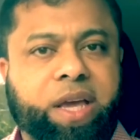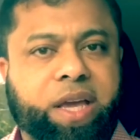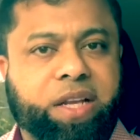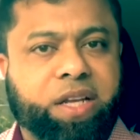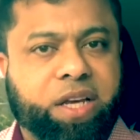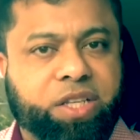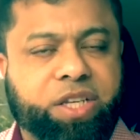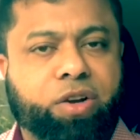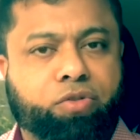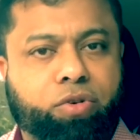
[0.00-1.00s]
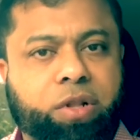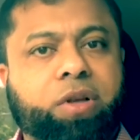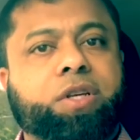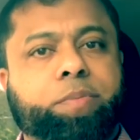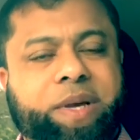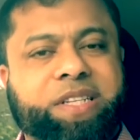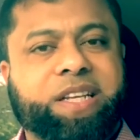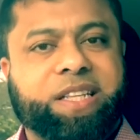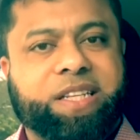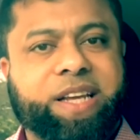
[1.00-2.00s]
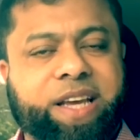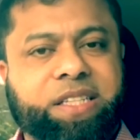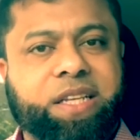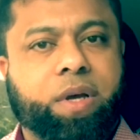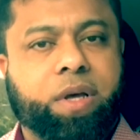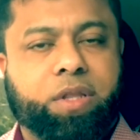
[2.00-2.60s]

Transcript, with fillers: in general especially in the test